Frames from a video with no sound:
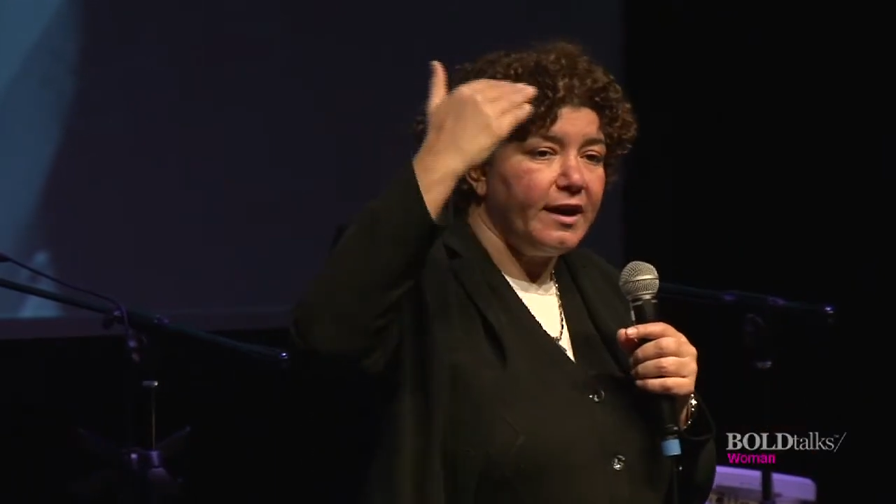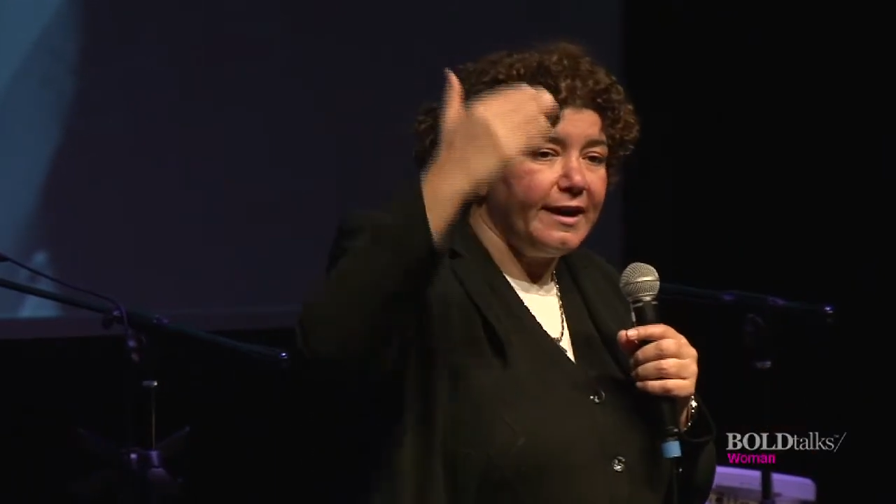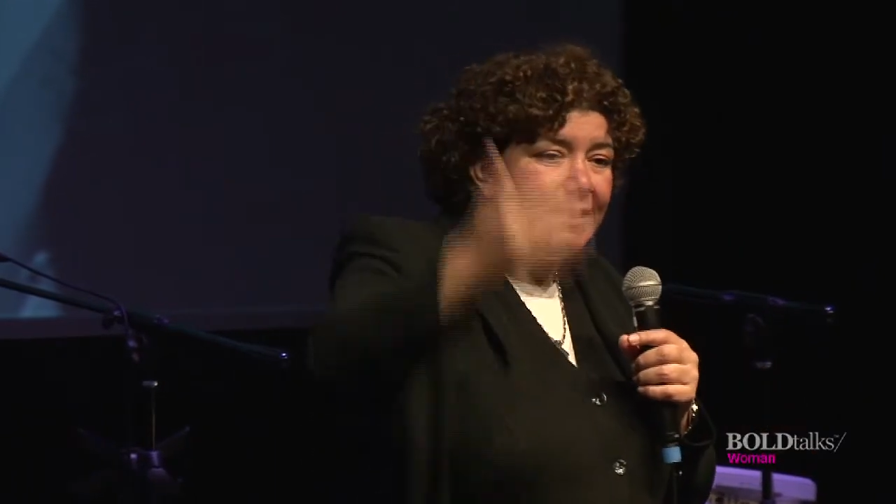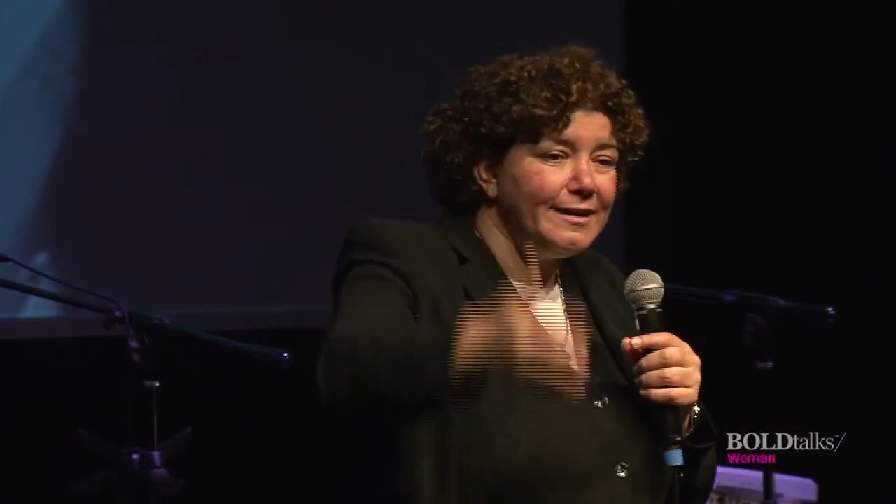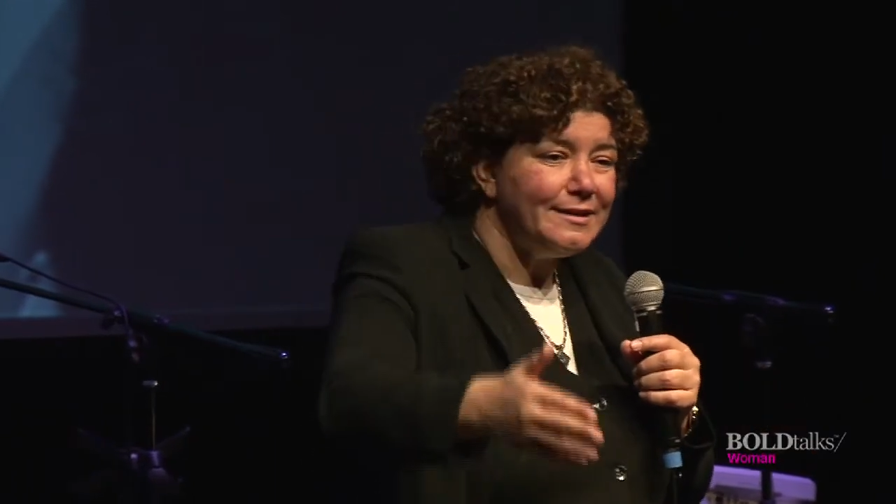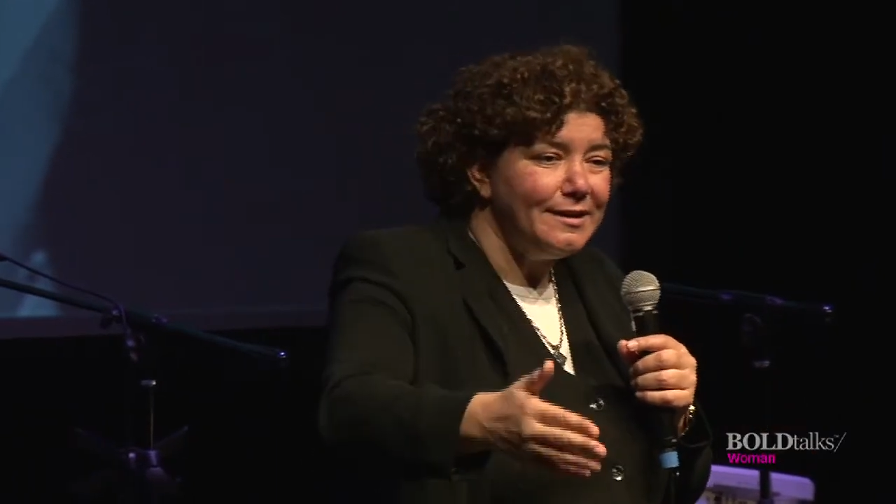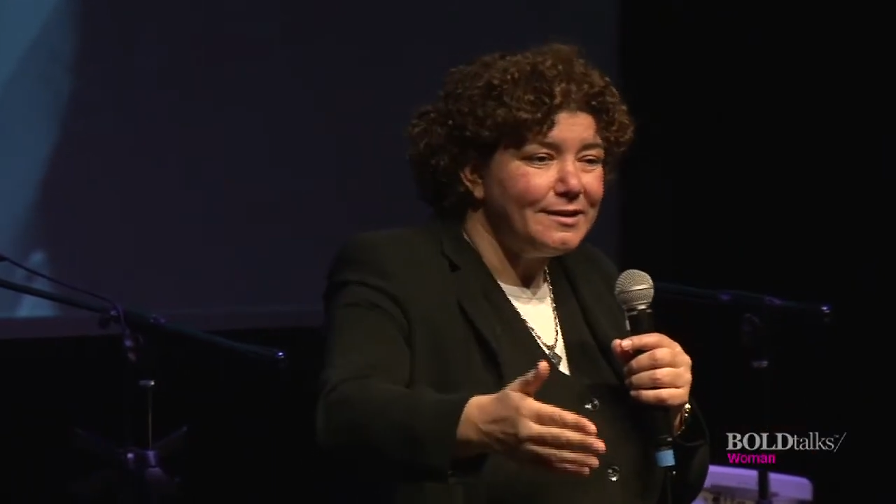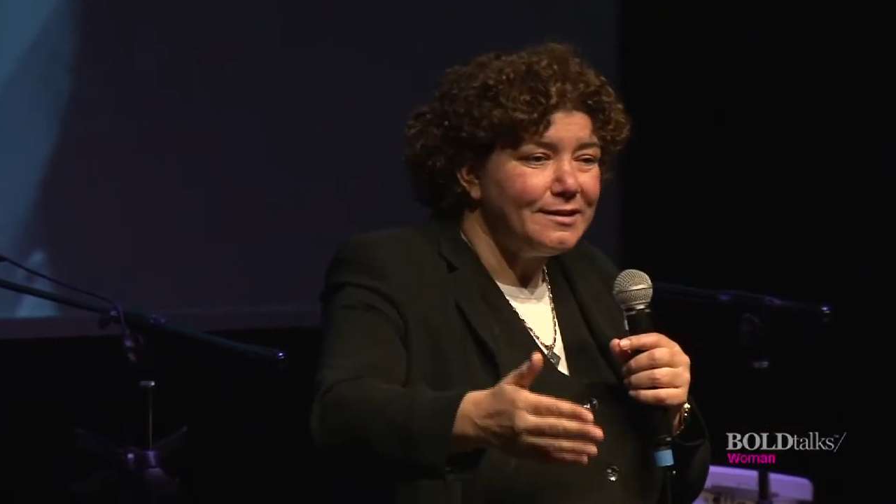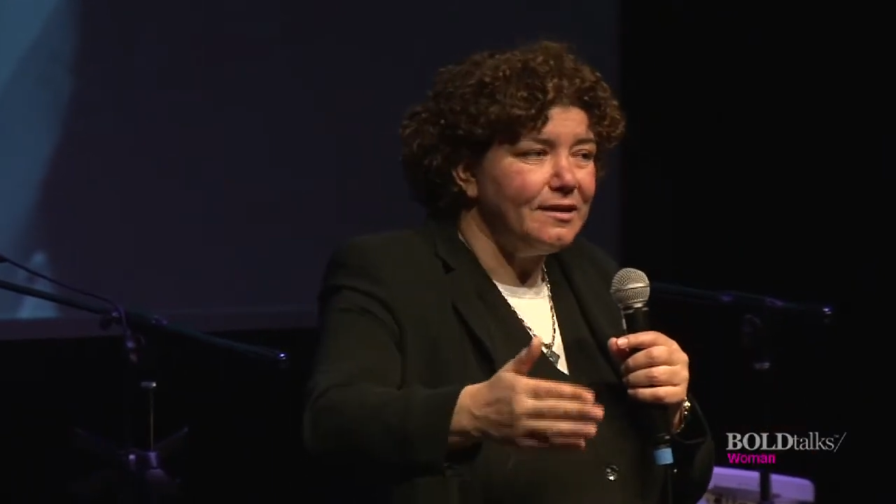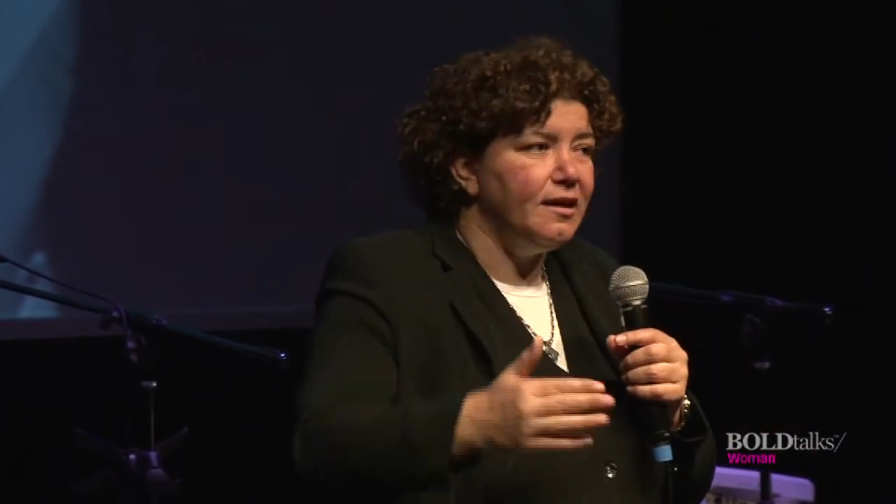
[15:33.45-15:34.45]
against
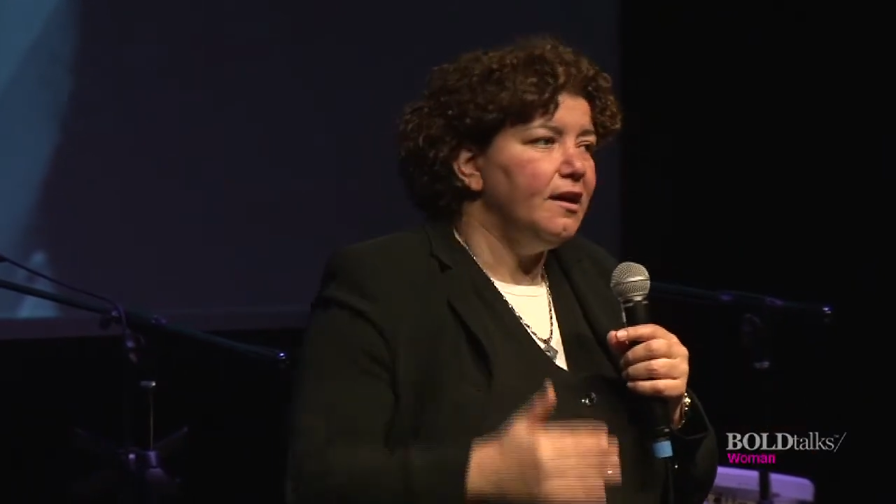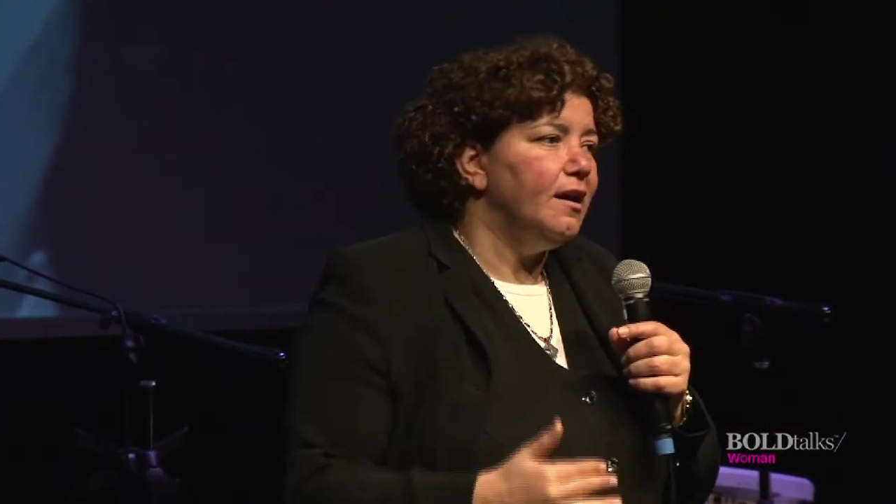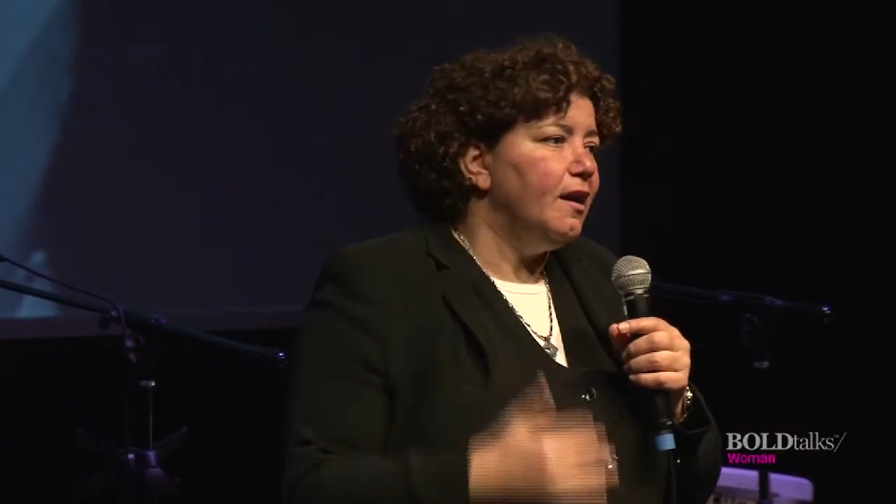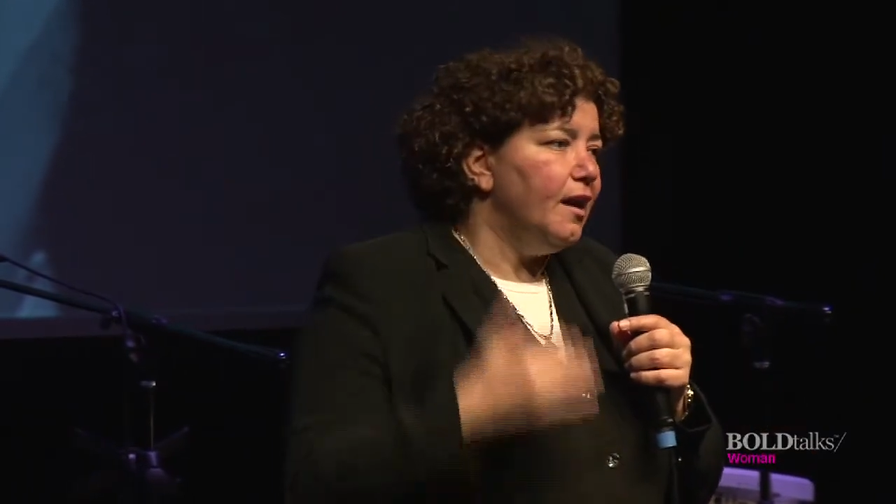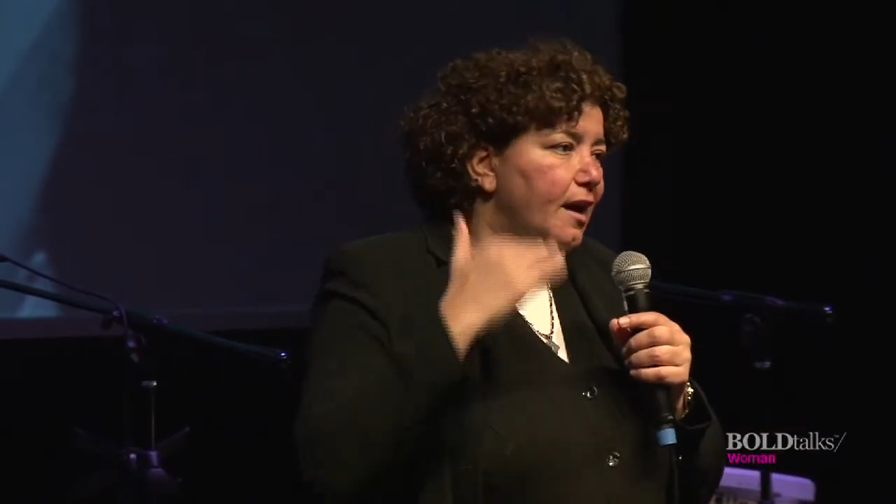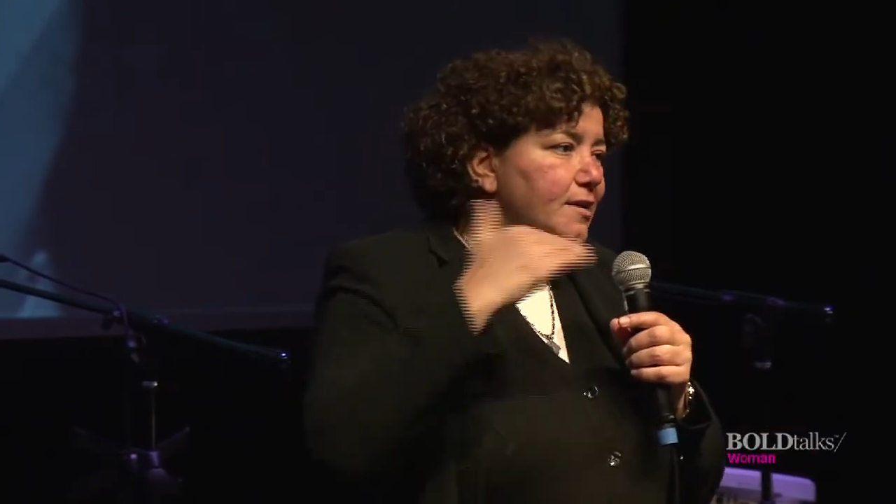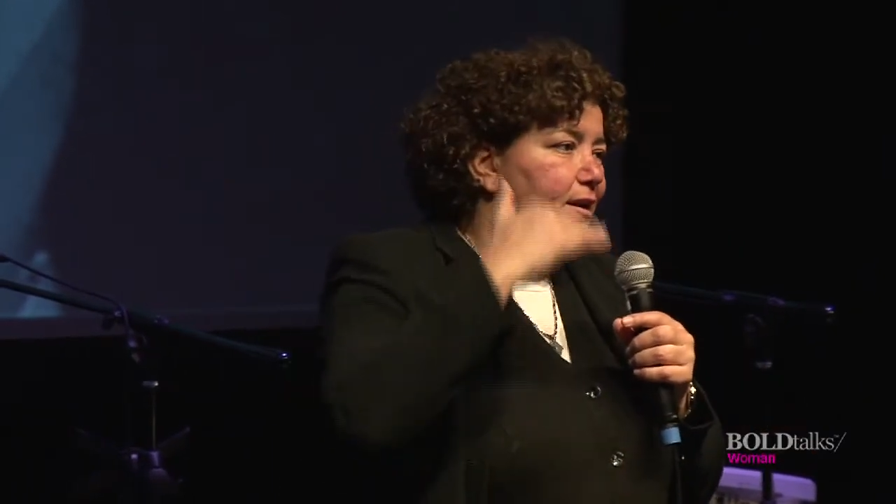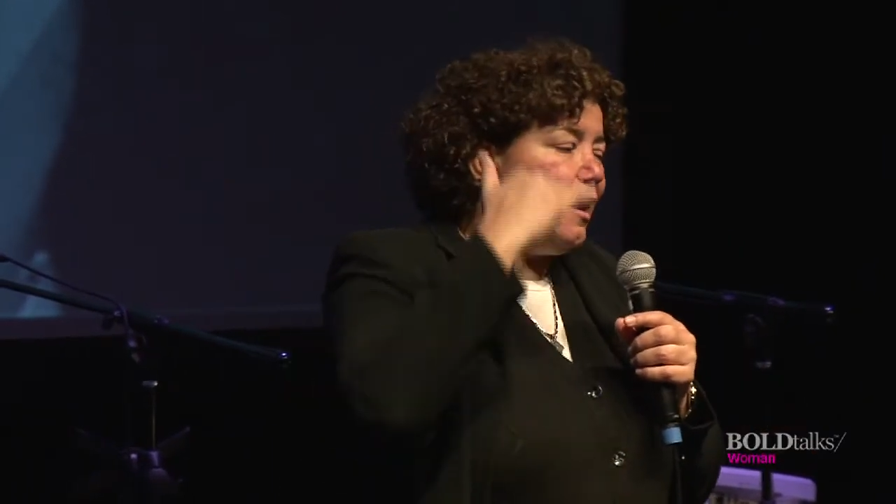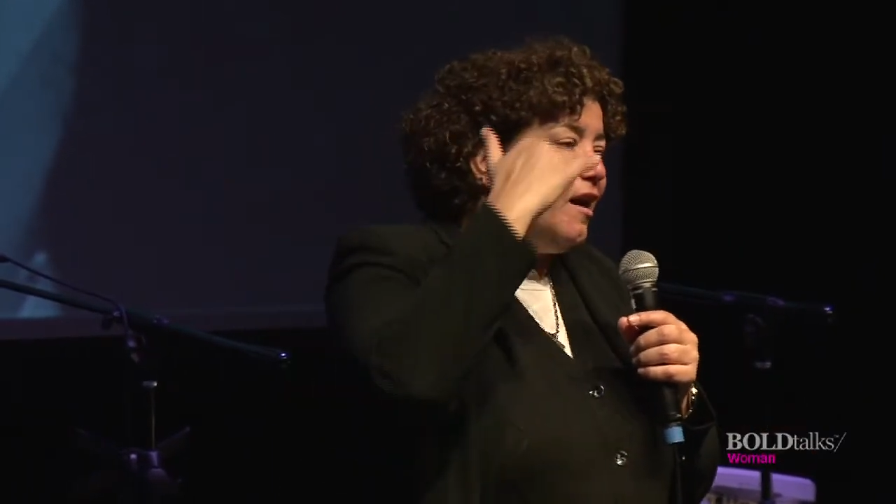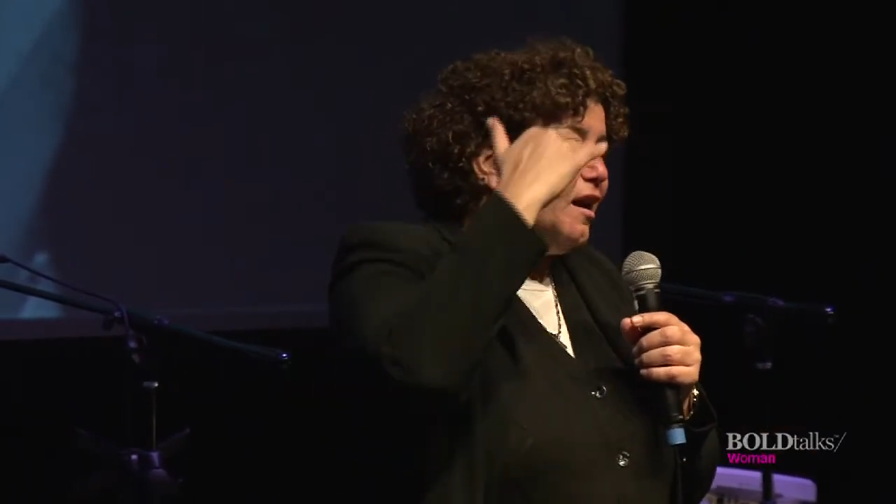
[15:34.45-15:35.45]
this has,
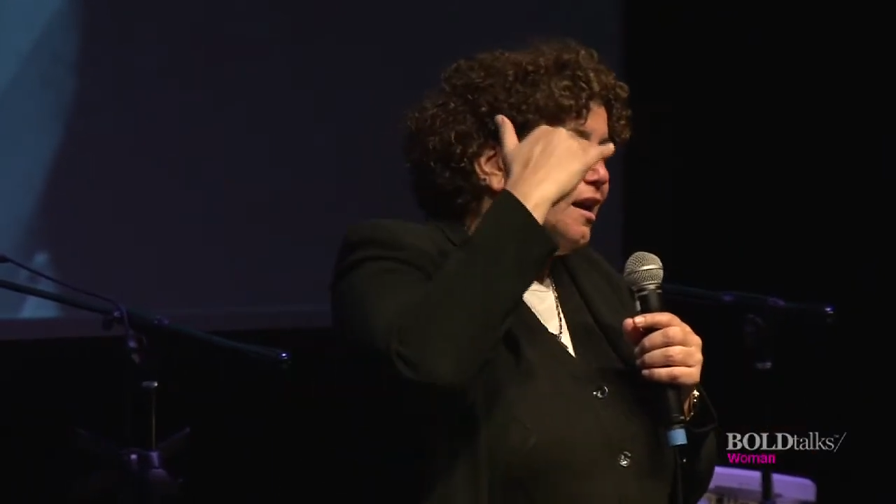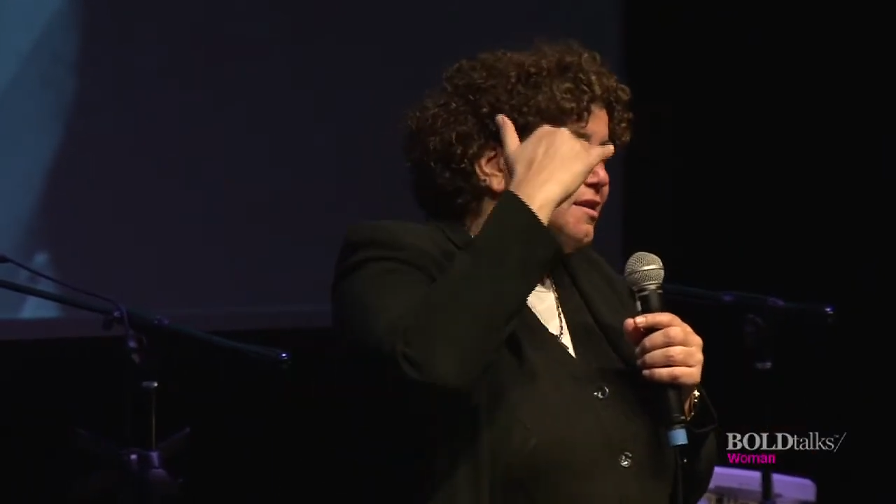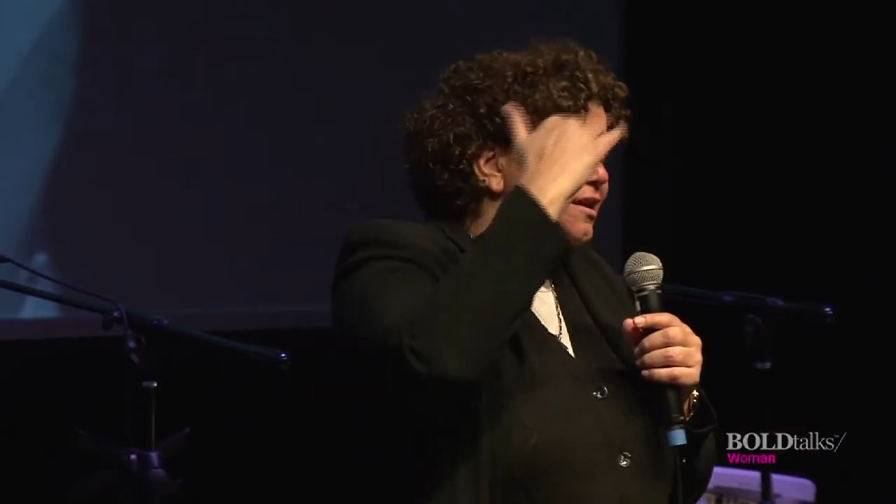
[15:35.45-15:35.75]
ha, has